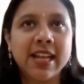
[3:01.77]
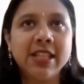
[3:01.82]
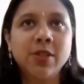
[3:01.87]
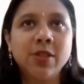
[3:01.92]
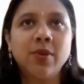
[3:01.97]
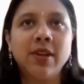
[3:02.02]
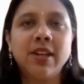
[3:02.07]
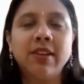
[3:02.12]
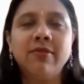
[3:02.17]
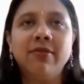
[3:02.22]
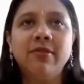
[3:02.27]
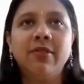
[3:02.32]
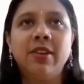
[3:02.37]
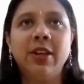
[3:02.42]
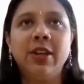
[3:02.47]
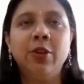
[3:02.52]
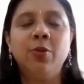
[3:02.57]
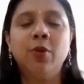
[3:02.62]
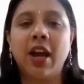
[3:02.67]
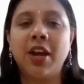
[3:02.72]
That's
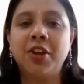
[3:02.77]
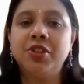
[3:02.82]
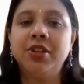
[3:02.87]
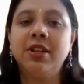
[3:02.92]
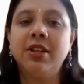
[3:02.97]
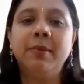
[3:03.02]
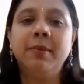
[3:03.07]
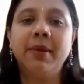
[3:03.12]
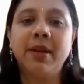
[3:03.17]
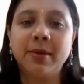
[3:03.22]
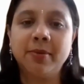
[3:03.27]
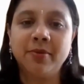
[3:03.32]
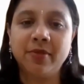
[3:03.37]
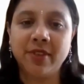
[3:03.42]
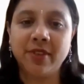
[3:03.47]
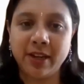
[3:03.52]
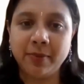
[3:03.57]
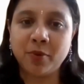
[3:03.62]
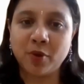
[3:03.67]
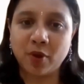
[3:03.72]
when you actually become
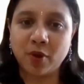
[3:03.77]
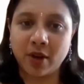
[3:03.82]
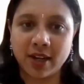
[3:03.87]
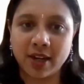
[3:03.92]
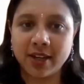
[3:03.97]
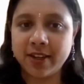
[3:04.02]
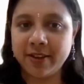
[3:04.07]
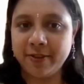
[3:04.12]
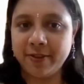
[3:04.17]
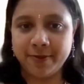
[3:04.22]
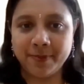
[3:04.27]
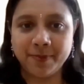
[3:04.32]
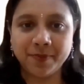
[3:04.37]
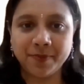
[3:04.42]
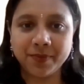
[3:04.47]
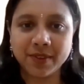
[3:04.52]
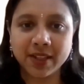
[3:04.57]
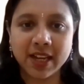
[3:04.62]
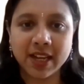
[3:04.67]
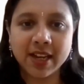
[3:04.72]
very productive.
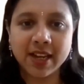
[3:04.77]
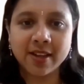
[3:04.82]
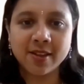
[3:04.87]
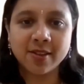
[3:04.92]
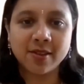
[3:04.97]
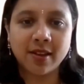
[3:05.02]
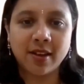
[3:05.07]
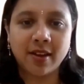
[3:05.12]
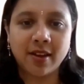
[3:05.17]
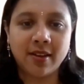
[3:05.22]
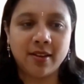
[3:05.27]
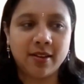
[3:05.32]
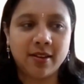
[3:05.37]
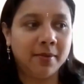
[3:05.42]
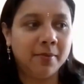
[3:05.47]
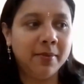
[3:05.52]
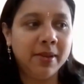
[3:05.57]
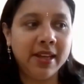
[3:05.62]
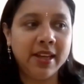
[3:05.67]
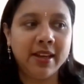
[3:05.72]

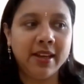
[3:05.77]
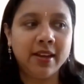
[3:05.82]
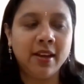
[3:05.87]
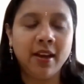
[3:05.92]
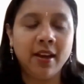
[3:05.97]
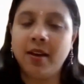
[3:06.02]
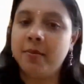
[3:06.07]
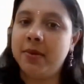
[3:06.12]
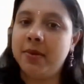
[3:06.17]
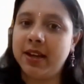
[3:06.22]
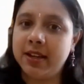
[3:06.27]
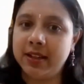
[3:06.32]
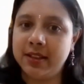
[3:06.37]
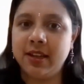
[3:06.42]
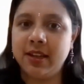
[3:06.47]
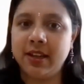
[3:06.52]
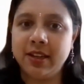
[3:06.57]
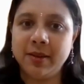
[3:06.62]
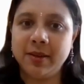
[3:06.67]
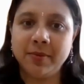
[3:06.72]
Being a
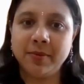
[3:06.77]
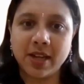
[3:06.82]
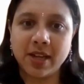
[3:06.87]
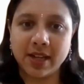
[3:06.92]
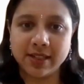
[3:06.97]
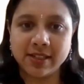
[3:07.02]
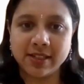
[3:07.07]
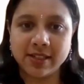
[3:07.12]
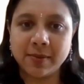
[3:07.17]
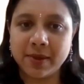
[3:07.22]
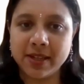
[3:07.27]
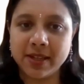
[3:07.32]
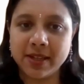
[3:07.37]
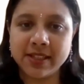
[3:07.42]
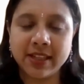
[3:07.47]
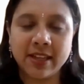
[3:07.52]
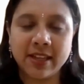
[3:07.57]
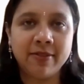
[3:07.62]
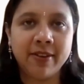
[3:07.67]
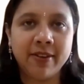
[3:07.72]
Bharatanatyam dancer
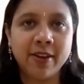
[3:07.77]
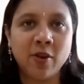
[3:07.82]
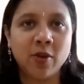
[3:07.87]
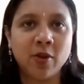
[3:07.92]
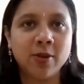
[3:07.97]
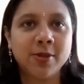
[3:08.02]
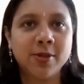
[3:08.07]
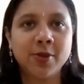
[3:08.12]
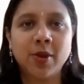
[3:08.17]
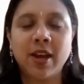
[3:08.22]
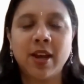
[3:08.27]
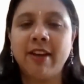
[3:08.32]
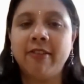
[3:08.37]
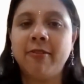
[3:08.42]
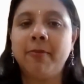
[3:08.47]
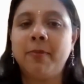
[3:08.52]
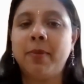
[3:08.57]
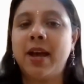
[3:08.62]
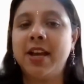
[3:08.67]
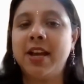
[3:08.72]
myself, I also
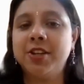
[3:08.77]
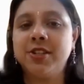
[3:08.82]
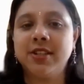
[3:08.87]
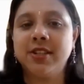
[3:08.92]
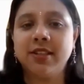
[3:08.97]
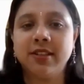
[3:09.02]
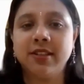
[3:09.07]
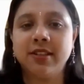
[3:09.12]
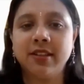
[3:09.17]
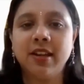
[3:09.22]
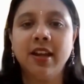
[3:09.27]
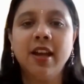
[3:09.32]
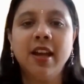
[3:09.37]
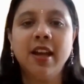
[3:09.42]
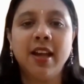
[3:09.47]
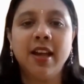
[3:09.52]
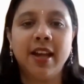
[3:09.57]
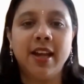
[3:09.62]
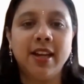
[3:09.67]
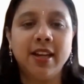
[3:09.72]
have passion
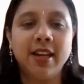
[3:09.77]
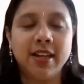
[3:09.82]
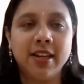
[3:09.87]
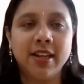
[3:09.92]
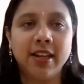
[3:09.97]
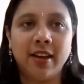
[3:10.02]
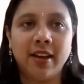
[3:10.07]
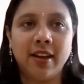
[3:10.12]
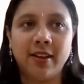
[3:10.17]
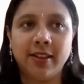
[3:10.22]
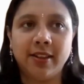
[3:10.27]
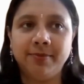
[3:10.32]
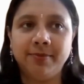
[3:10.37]
in